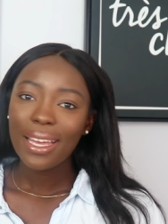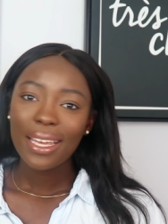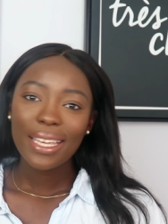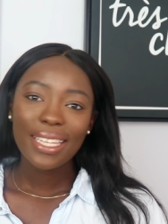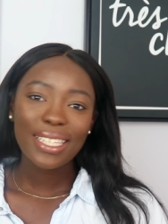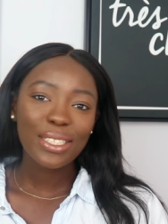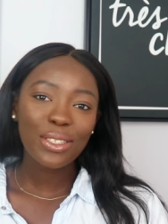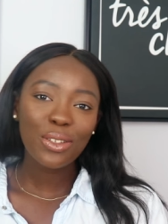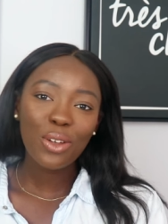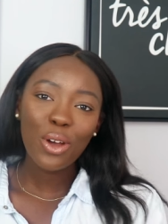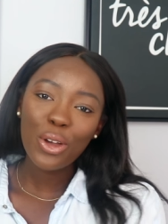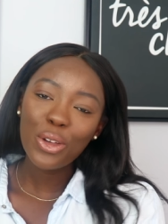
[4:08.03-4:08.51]

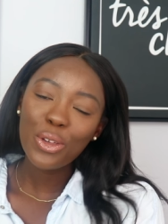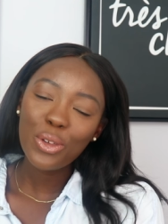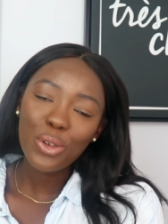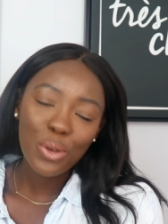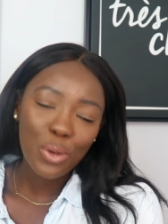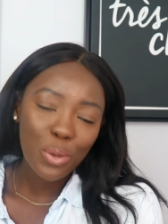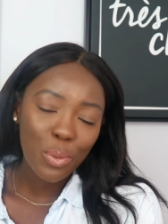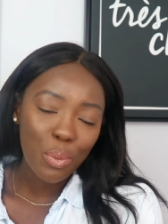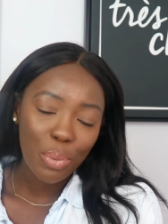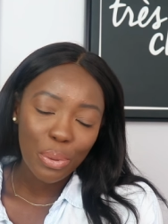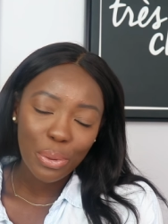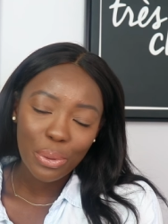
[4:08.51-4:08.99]
It's not
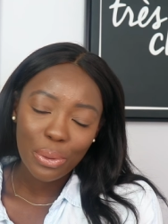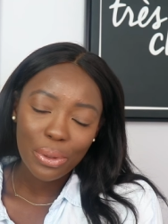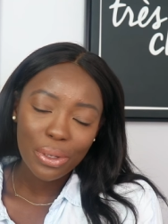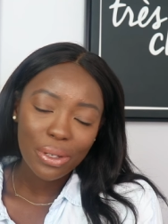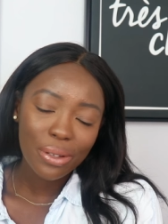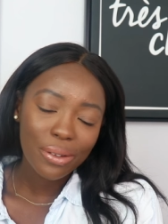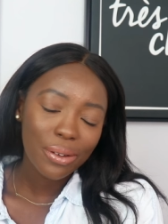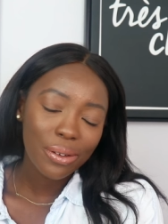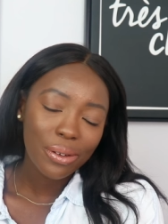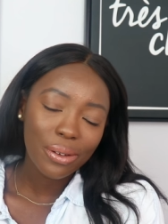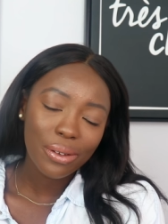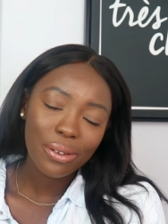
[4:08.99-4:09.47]
you, boo.
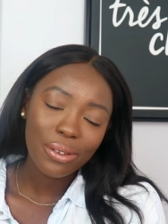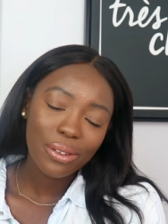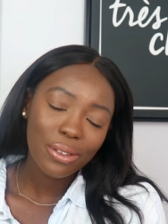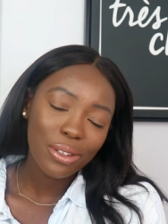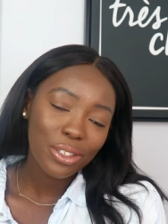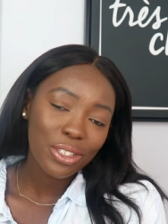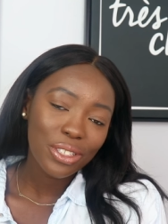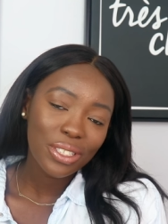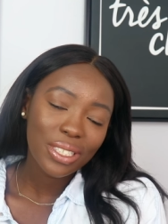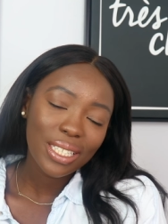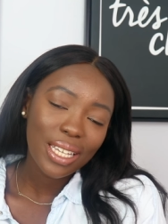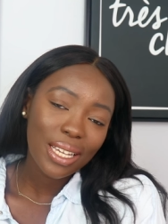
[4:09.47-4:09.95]
You know,
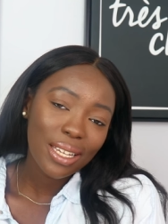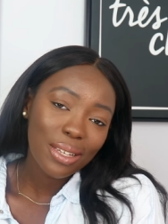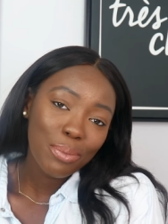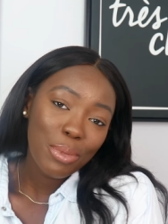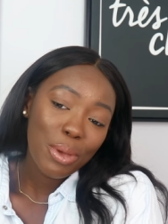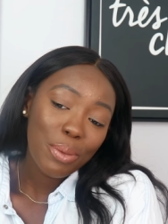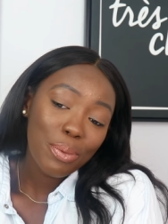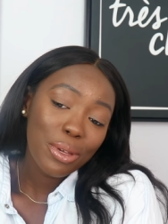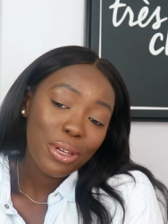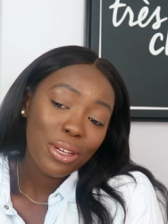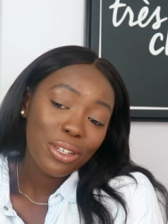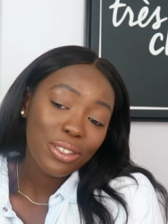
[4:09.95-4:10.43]
you're just,
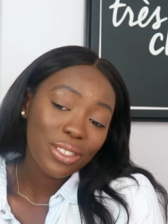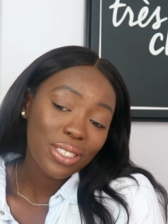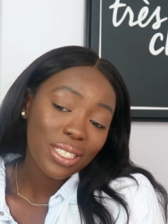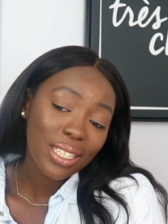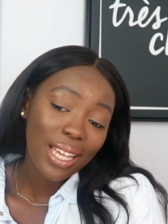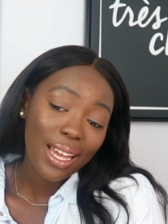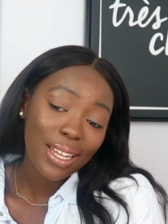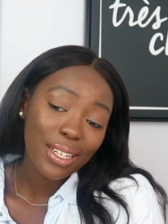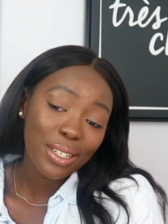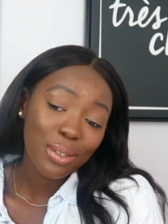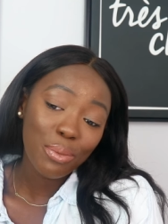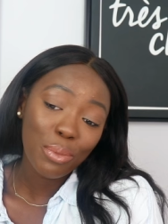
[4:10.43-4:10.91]
maybe you're just
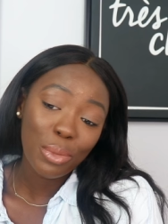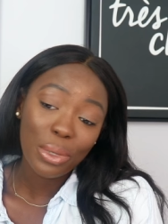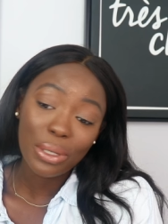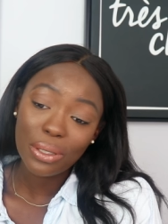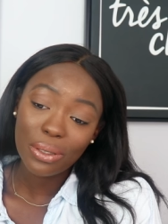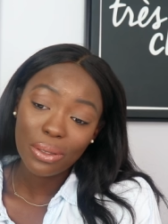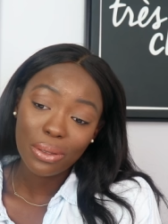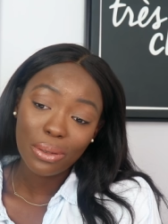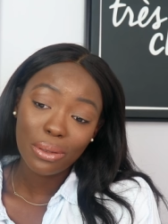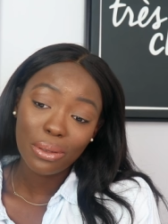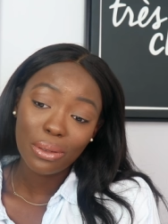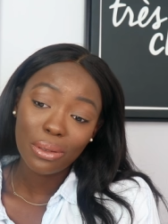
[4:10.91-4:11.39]
adding
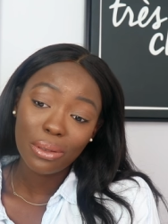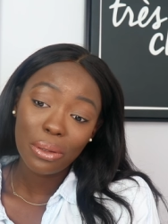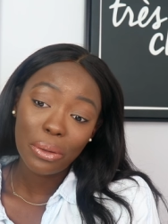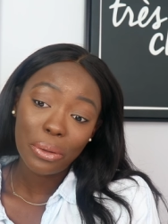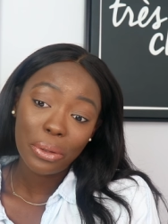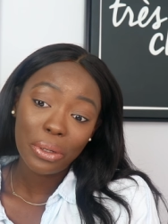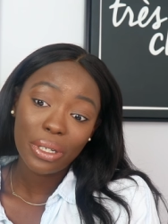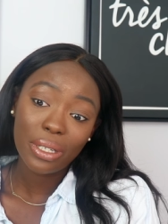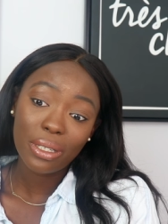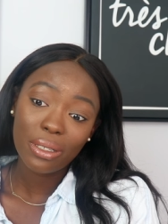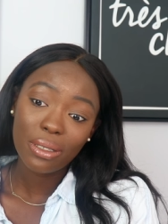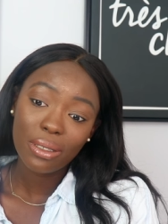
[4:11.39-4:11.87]
muscle,
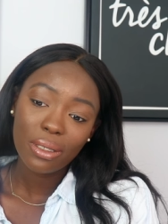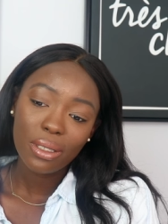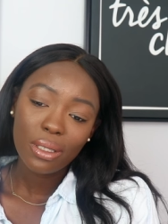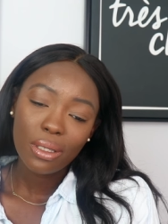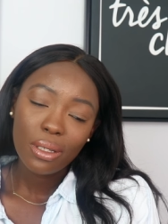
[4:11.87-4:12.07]
or